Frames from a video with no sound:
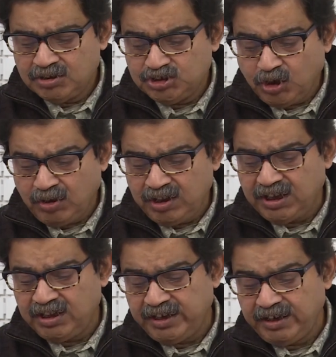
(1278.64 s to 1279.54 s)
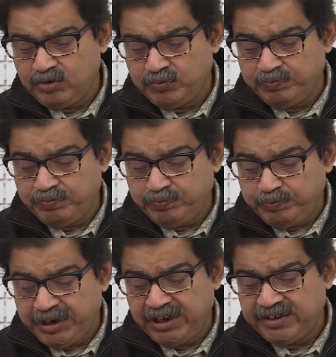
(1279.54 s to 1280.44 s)
Jawaharlal Nehru
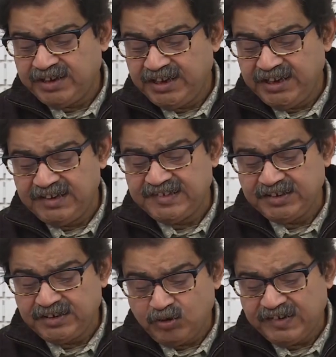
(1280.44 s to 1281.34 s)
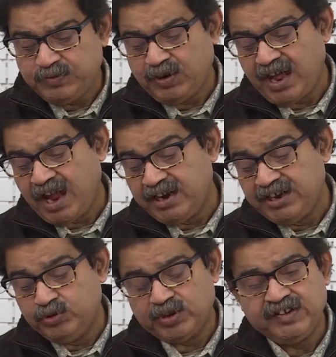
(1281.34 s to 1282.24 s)
built institutes for higher
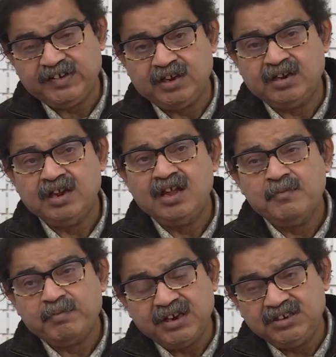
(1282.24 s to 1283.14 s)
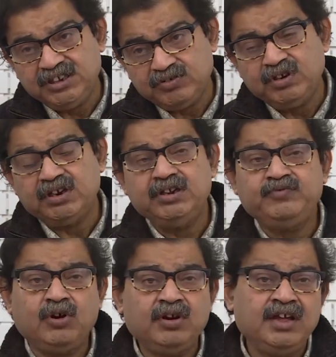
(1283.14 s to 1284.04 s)
education, particularly
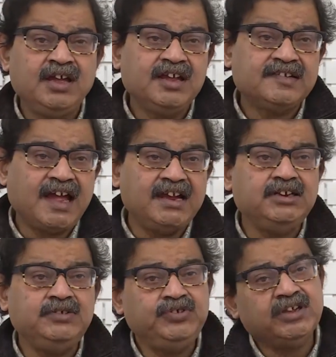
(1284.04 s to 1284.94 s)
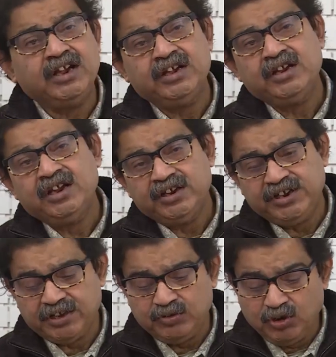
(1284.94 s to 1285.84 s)
for scientific and
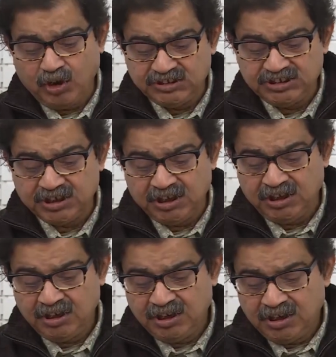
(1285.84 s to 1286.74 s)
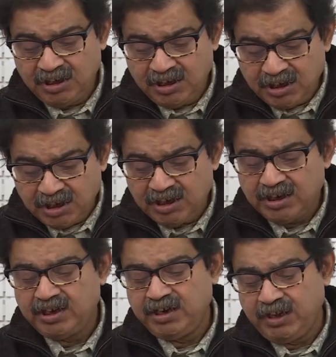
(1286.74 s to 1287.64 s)
technological
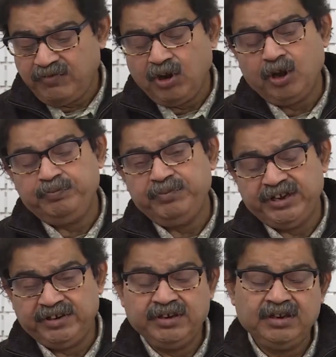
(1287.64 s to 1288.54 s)
development,